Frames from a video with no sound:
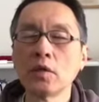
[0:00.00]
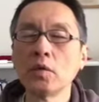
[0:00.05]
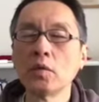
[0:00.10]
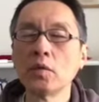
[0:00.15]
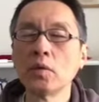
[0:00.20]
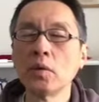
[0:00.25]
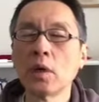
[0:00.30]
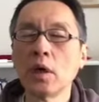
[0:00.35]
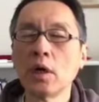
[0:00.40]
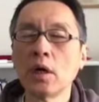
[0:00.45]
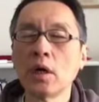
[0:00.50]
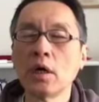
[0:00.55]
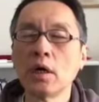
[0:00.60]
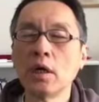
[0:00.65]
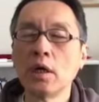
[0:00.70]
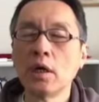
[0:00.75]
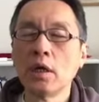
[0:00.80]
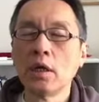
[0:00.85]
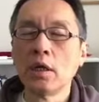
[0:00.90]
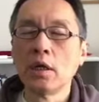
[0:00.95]
to
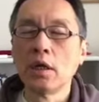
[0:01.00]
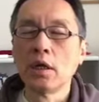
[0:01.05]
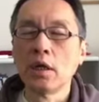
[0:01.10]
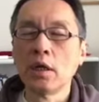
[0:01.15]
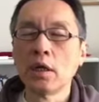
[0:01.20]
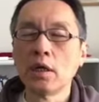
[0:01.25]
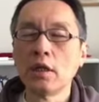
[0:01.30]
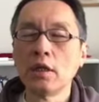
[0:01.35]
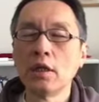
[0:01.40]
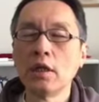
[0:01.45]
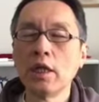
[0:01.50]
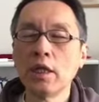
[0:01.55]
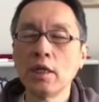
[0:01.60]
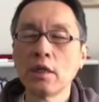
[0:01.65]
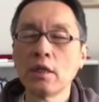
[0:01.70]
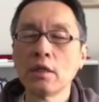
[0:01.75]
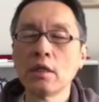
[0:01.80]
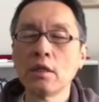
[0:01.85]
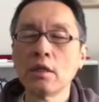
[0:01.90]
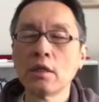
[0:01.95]

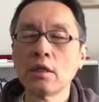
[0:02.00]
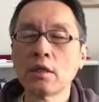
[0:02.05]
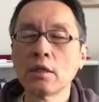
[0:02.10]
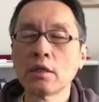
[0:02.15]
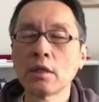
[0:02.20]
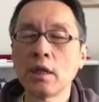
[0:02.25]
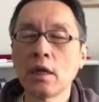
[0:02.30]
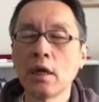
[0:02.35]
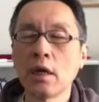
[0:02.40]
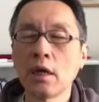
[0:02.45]
lead this